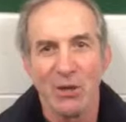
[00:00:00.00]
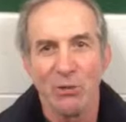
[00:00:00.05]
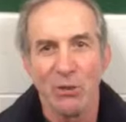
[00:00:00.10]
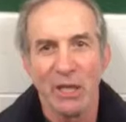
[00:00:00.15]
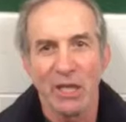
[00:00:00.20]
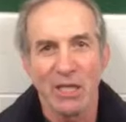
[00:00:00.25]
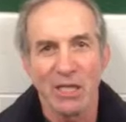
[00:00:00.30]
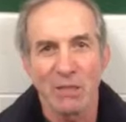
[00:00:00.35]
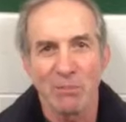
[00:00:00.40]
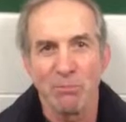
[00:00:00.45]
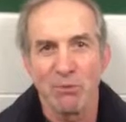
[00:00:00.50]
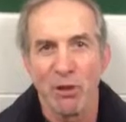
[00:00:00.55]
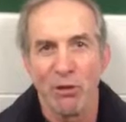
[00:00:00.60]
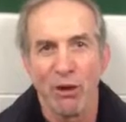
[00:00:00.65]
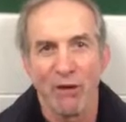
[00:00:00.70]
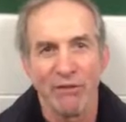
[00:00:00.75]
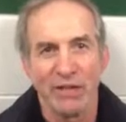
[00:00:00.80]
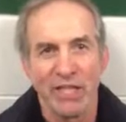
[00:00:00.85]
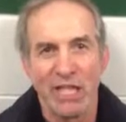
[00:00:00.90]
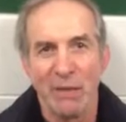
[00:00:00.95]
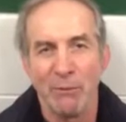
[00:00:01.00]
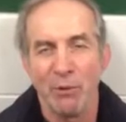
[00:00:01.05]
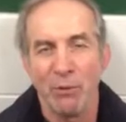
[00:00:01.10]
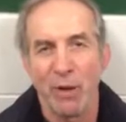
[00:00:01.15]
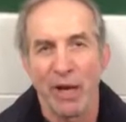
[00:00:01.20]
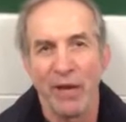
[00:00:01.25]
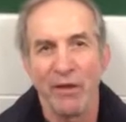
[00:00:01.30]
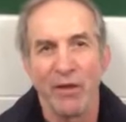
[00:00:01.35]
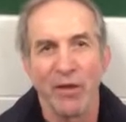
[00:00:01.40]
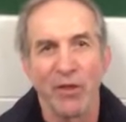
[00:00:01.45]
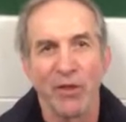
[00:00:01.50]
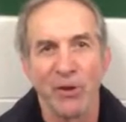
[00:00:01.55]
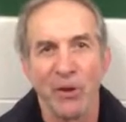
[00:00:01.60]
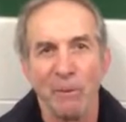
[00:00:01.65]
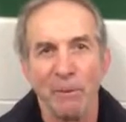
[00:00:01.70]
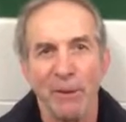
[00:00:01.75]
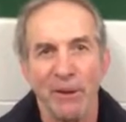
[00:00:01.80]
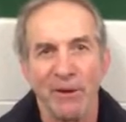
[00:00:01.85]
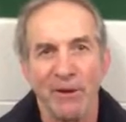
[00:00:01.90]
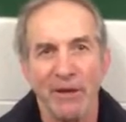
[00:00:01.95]
We just blow every team away in the
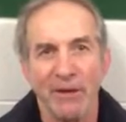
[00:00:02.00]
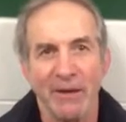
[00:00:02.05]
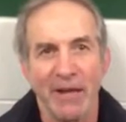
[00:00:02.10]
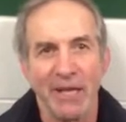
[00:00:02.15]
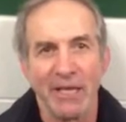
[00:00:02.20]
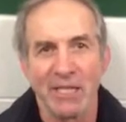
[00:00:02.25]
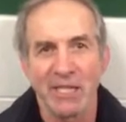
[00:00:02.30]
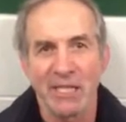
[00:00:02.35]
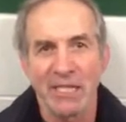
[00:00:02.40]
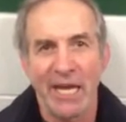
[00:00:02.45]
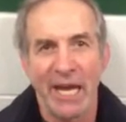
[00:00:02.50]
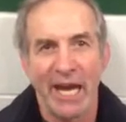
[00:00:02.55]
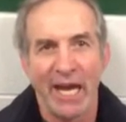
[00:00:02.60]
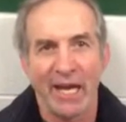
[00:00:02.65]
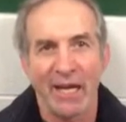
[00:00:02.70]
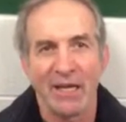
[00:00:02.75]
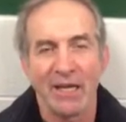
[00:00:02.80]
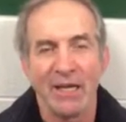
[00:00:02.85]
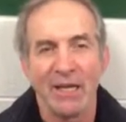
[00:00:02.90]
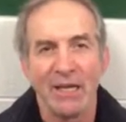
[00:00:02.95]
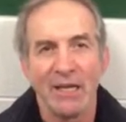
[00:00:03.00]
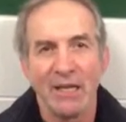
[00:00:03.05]
3rd period. They just can't